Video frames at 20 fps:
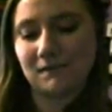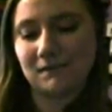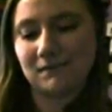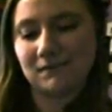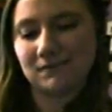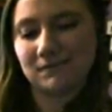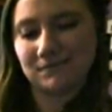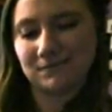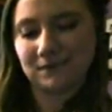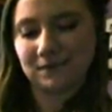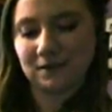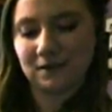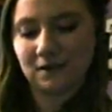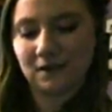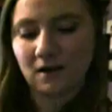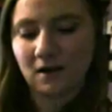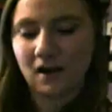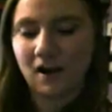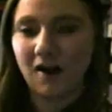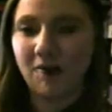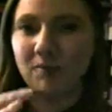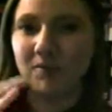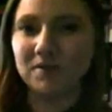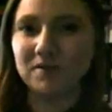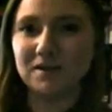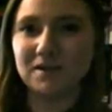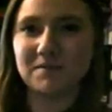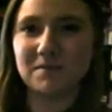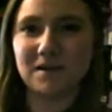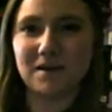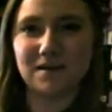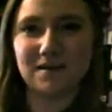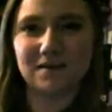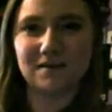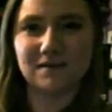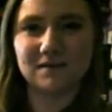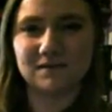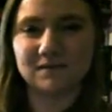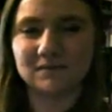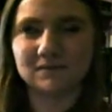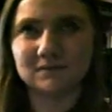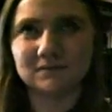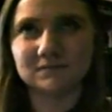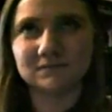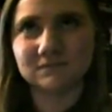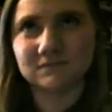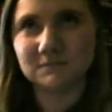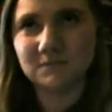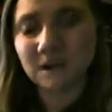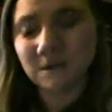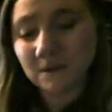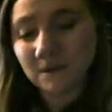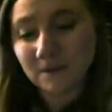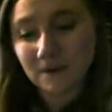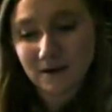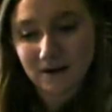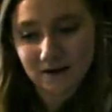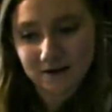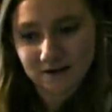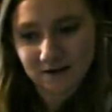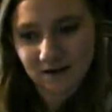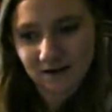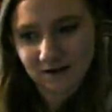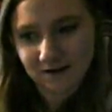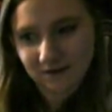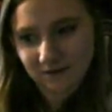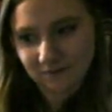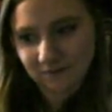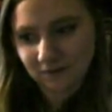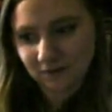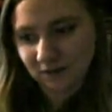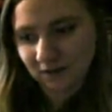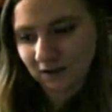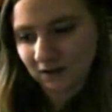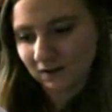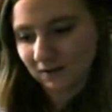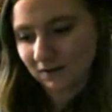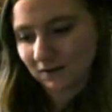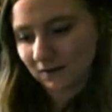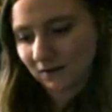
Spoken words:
I wouldn't say maybe Mara Dyer, definitely.